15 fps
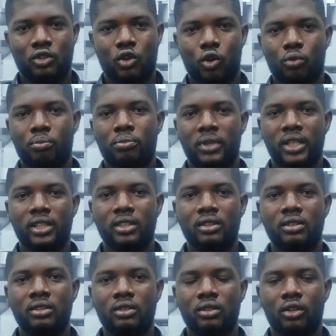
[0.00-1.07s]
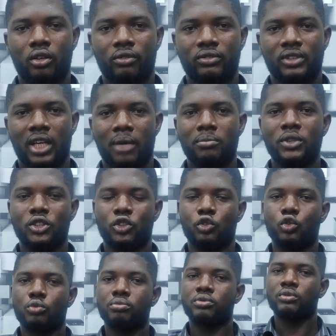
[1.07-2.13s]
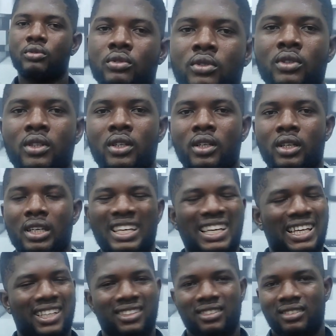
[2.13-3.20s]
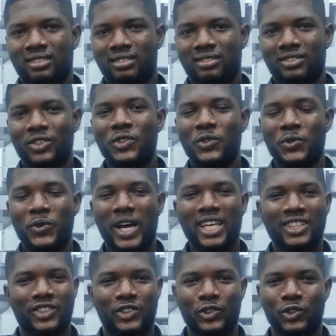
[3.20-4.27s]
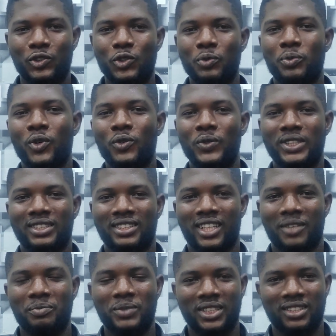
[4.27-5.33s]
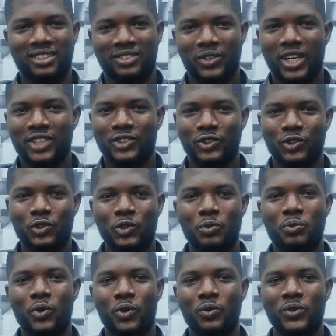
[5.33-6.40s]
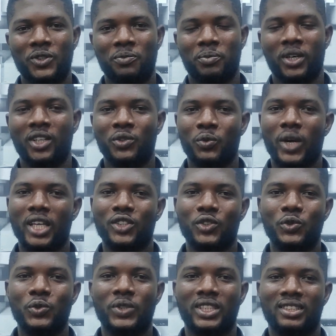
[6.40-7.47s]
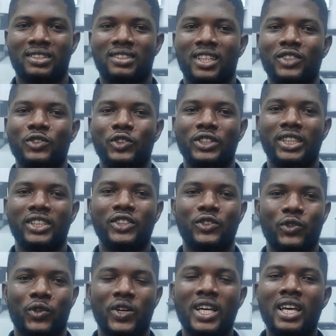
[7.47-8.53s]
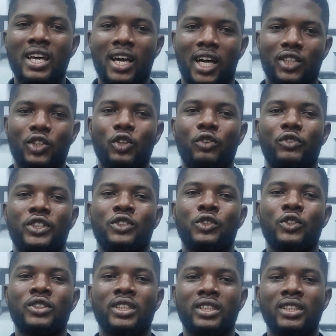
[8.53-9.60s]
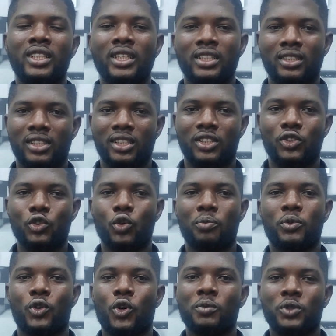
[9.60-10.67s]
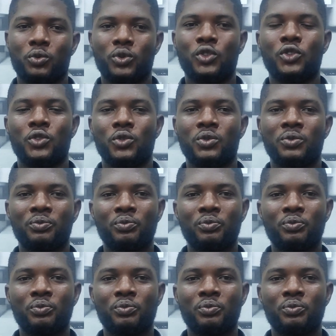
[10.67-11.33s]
complain of damaged rope. And why is your rope always damaged? Why is your rope always bad? Why do you kickstart your generator and all of a sudden the rope comes with you?